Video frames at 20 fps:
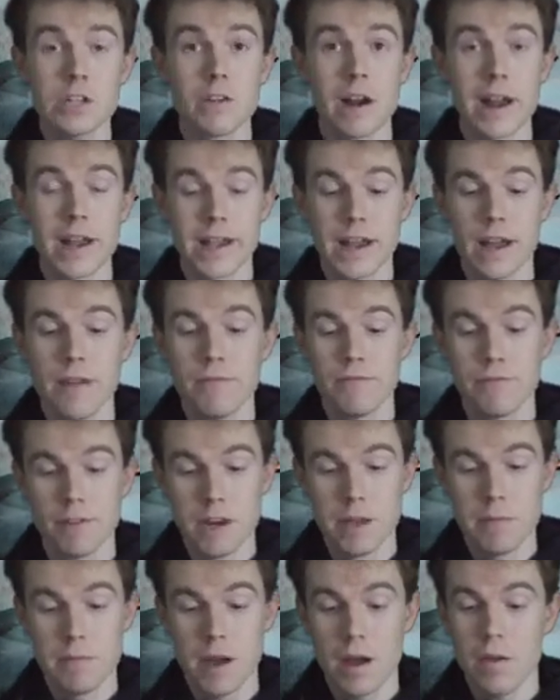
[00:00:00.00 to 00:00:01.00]
Gregg and
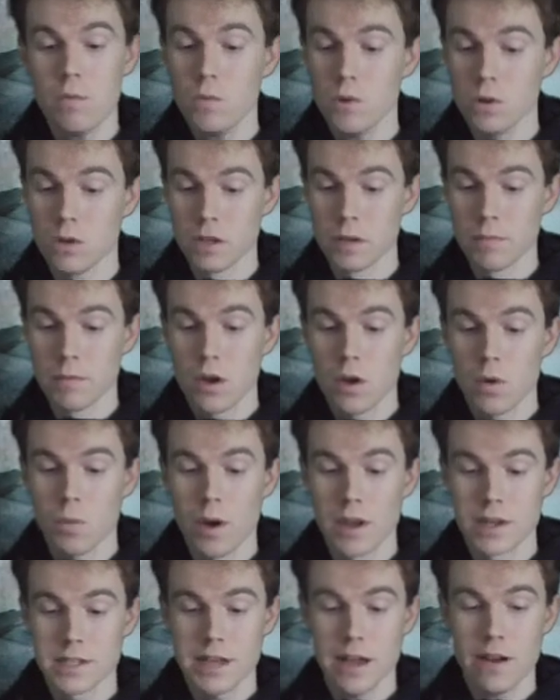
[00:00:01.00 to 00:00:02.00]
Philip and William
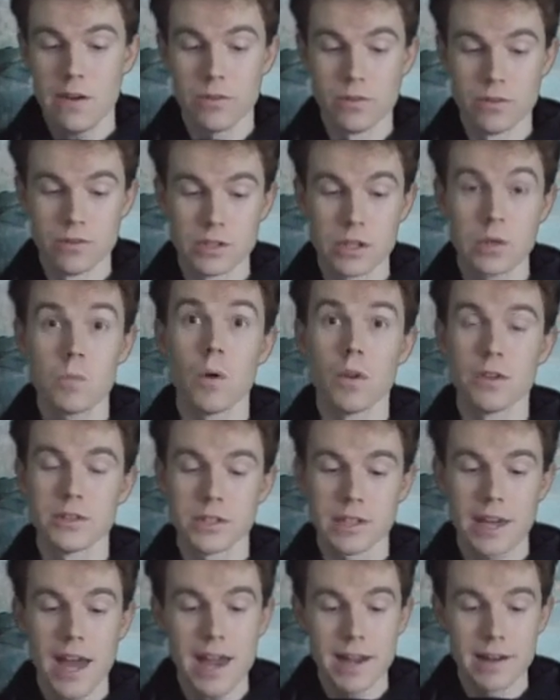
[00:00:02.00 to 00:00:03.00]
went out hunting
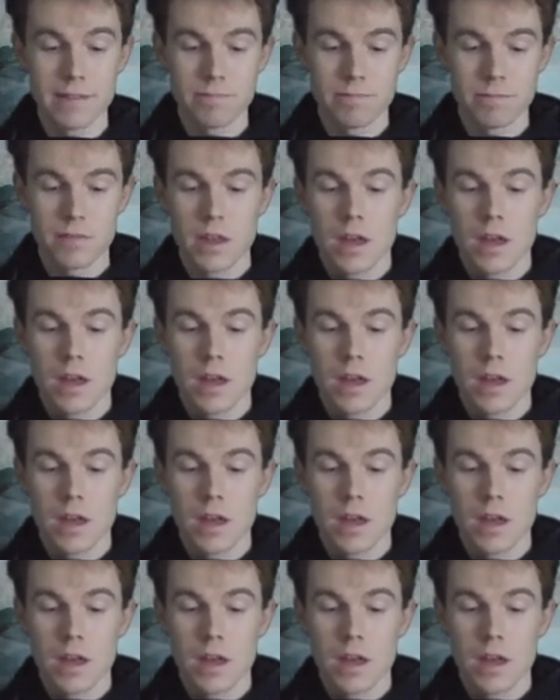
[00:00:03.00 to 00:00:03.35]
once again.